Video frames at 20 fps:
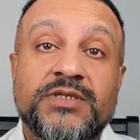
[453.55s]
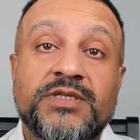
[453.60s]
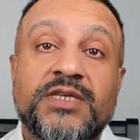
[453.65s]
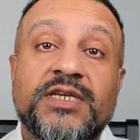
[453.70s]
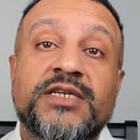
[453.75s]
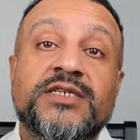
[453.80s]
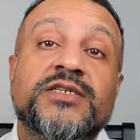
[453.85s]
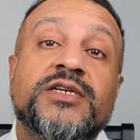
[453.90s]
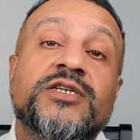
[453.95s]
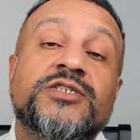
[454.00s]

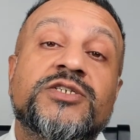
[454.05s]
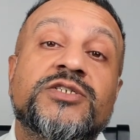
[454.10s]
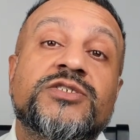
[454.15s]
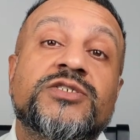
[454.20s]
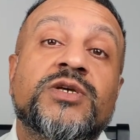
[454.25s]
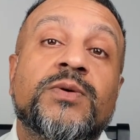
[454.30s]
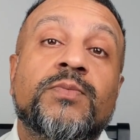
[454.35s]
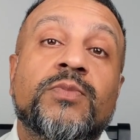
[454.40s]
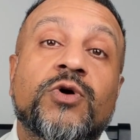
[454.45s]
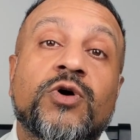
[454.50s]
These are just
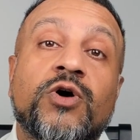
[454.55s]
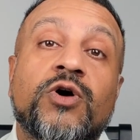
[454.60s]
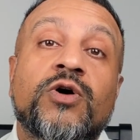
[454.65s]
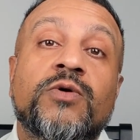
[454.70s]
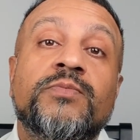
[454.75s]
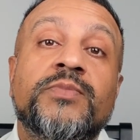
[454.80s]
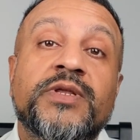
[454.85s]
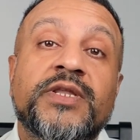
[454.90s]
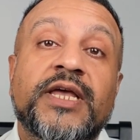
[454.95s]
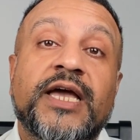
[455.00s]
some
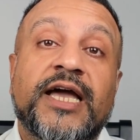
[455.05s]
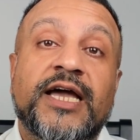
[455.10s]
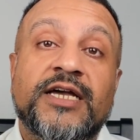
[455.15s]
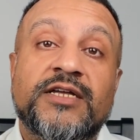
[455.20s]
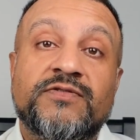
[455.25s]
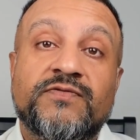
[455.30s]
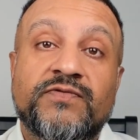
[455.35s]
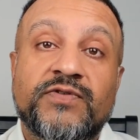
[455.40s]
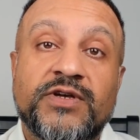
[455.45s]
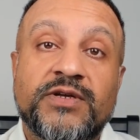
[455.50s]
common
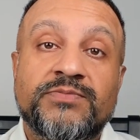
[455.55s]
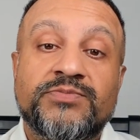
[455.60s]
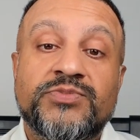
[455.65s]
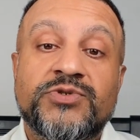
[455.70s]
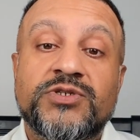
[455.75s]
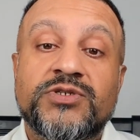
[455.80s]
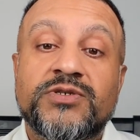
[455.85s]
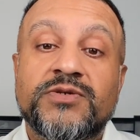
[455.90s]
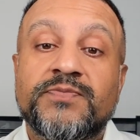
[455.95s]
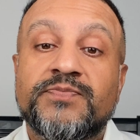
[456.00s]

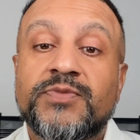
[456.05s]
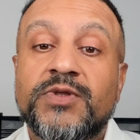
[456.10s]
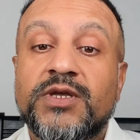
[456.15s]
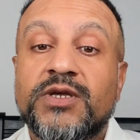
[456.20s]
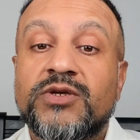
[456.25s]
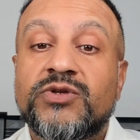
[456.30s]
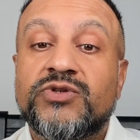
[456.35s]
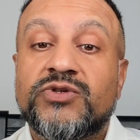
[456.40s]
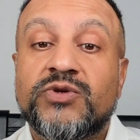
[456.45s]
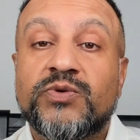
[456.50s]
adverbs.
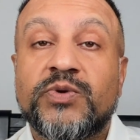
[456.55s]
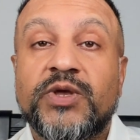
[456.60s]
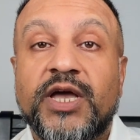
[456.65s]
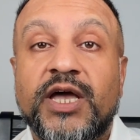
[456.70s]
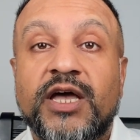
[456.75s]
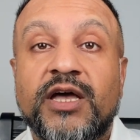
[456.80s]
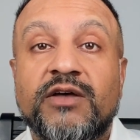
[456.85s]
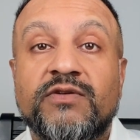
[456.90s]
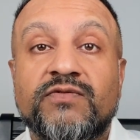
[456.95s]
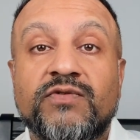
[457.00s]
So we
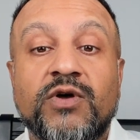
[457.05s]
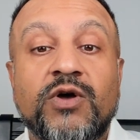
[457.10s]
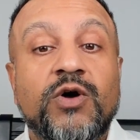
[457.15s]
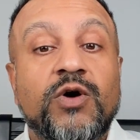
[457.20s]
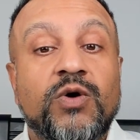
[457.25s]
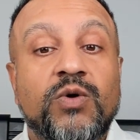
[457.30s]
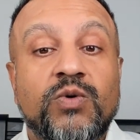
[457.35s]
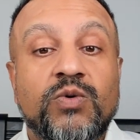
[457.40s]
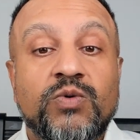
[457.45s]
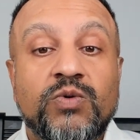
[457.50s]
have
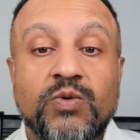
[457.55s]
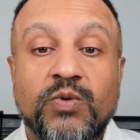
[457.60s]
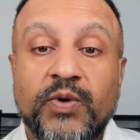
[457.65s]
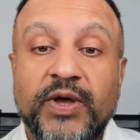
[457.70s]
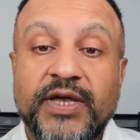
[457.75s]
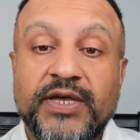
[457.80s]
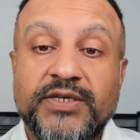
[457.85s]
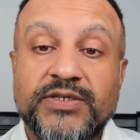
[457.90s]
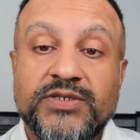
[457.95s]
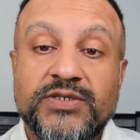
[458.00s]

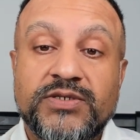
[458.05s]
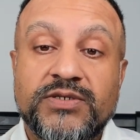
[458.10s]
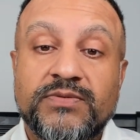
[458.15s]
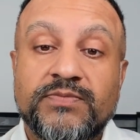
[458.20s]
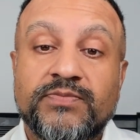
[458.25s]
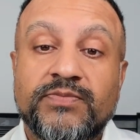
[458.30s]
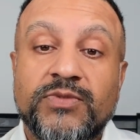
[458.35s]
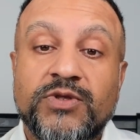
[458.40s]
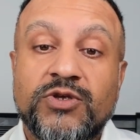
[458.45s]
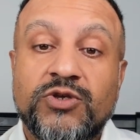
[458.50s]
always,
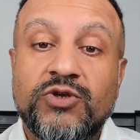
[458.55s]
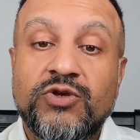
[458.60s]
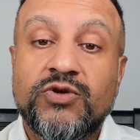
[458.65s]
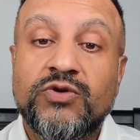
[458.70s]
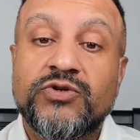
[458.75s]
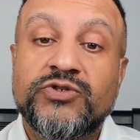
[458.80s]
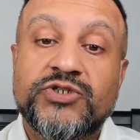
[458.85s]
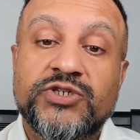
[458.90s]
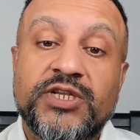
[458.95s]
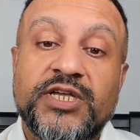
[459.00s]

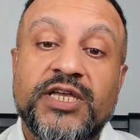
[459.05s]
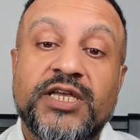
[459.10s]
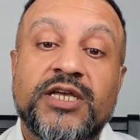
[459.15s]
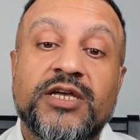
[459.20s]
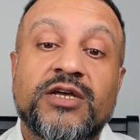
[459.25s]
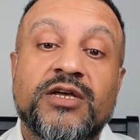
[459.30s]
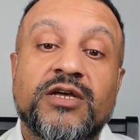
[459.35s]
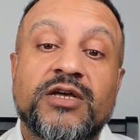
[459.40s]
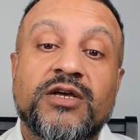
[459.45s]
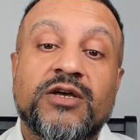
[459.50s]
usually,
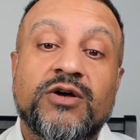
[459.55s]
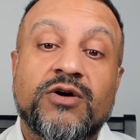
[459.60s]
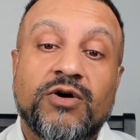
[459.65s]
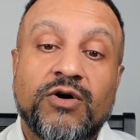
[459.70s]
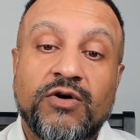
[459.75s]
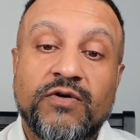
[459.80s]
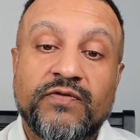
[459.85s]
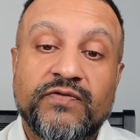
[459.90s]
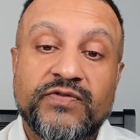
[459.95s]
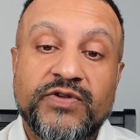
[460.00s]

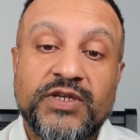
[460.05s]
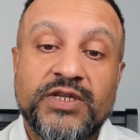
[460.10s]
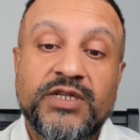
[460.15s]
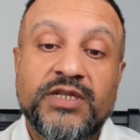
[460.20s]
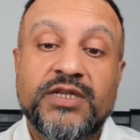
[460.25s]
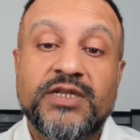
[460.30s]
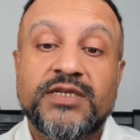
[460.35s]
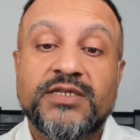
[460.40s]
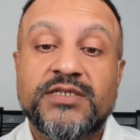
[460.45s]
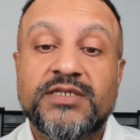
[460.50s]

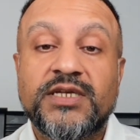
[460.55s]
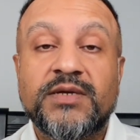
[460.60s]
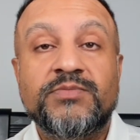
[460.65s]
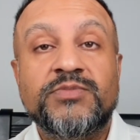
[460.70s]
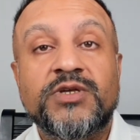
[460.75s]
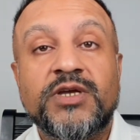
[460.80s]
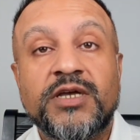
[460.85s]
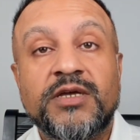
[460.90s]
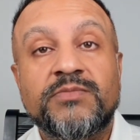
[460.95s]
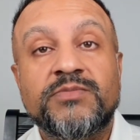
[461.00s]
often,
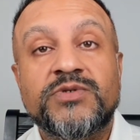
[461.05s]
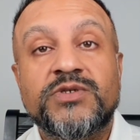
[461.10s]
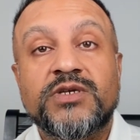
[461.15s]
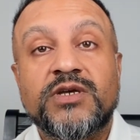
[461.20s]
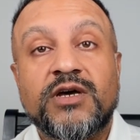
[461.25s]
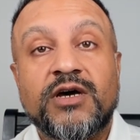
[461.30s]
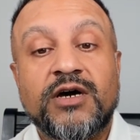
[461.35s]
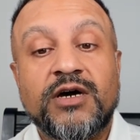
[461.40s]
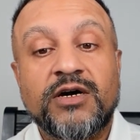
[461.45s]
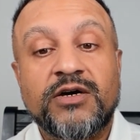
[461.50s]
sometimes,
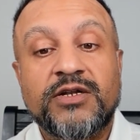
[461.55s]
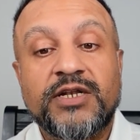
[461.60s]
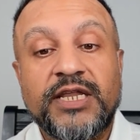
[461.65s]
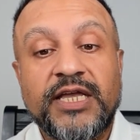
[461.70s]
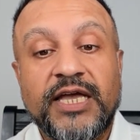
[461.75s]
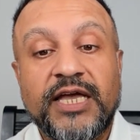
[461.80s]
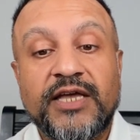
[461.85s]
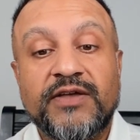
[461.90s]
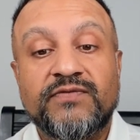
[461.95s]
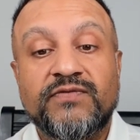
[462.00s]

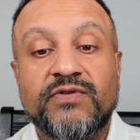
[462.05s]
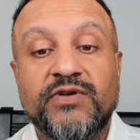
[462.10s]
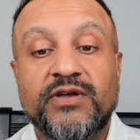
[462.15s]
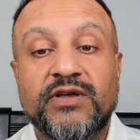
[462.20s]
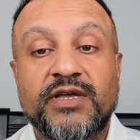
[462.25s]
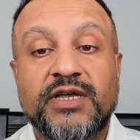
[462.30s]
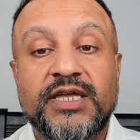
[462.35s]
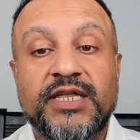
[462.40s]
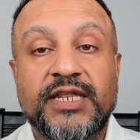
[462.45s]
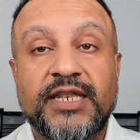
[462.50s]
hardly ever,
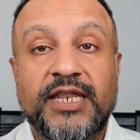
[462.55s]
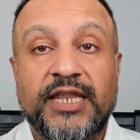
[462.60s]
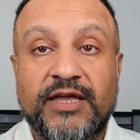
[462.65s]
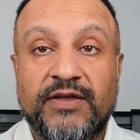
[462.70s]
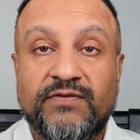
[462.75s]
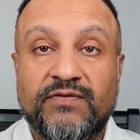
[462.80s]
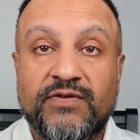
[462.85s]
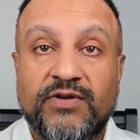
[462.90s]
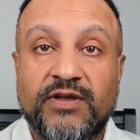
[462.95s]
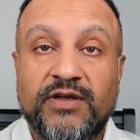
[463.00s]

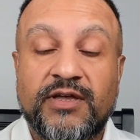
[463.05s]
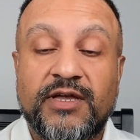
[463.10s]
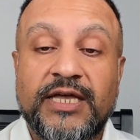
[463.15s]
never.